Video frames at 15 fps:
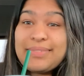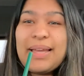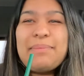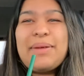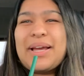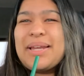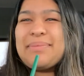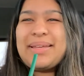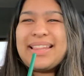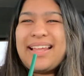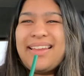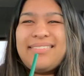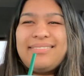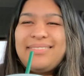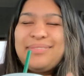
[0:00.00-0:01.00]
I'm not gonna make
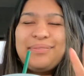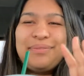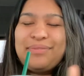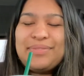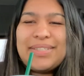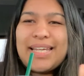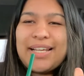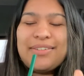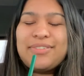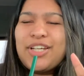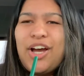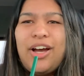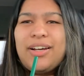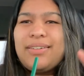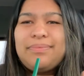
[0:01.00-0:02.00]
that
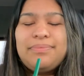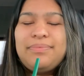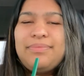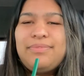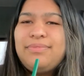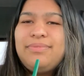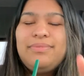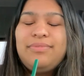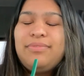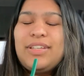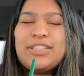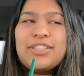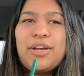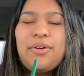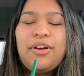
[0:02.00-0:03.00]
TikTok
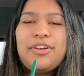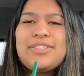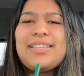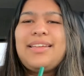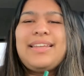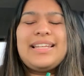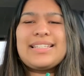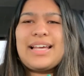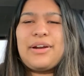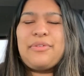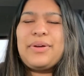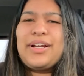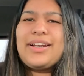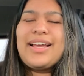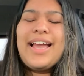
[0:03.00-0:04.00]
disco girl sound, that's kind of
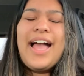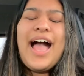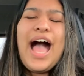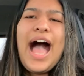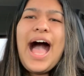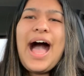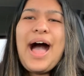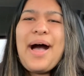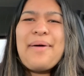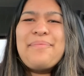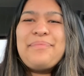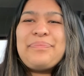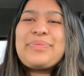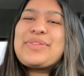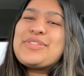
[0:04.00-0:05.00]

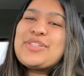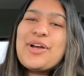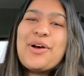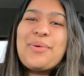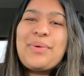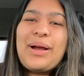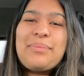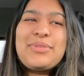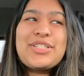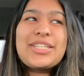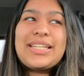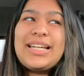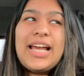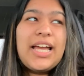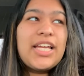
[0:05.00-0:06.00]
weird. So I'm just
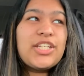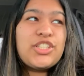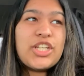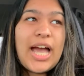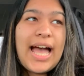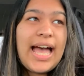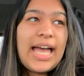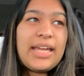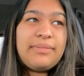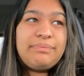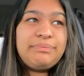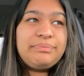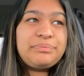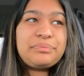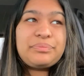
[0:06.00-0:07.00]
gonna chat,
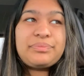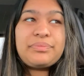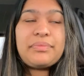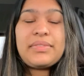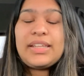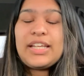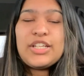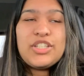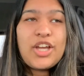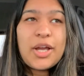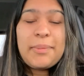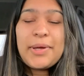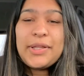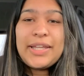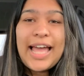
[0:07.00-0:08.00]
talk
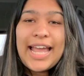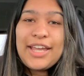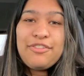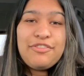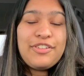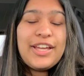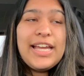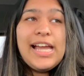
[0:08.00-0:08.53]
about life.